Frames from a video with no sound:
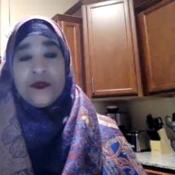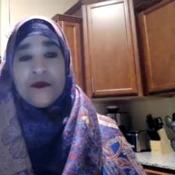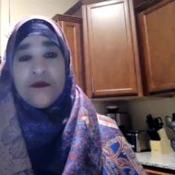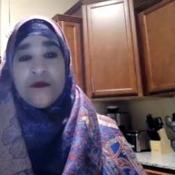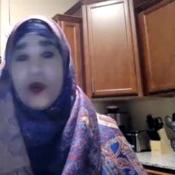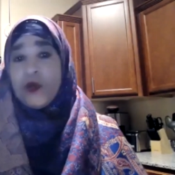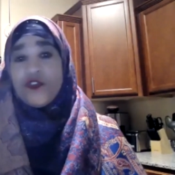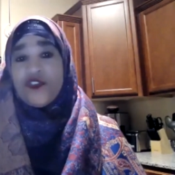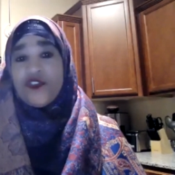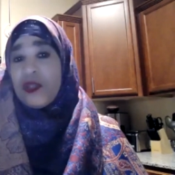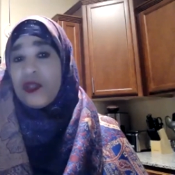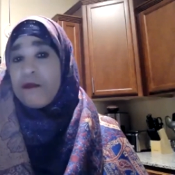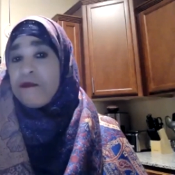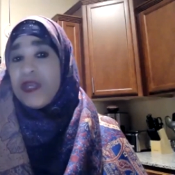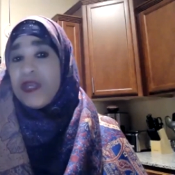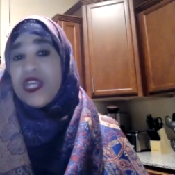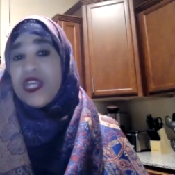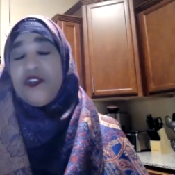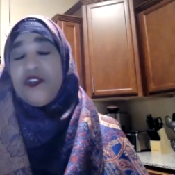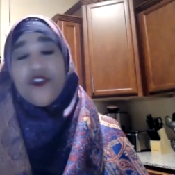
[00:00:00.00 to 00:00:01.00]
Most of the
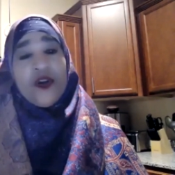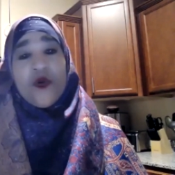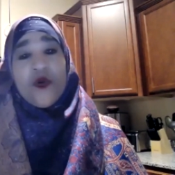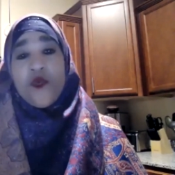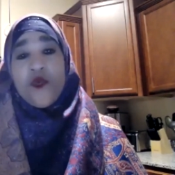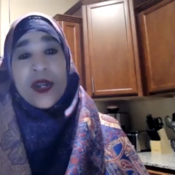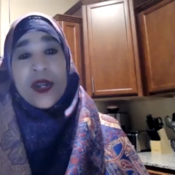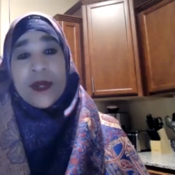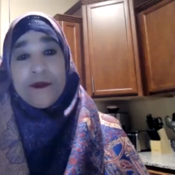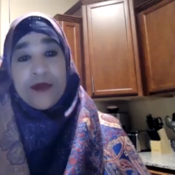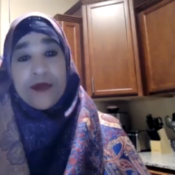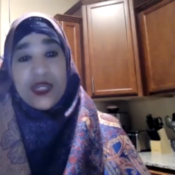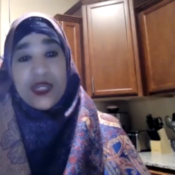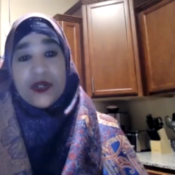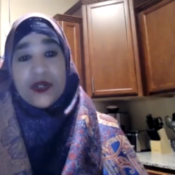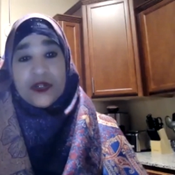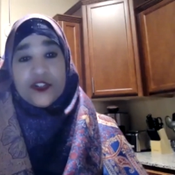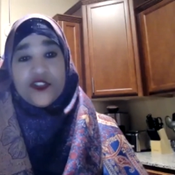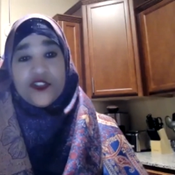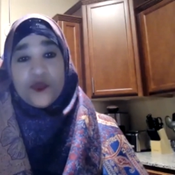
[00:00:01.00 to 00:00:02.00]
men don't wear
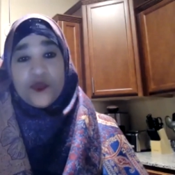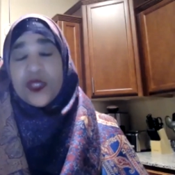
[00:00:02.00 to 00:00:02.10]
beards.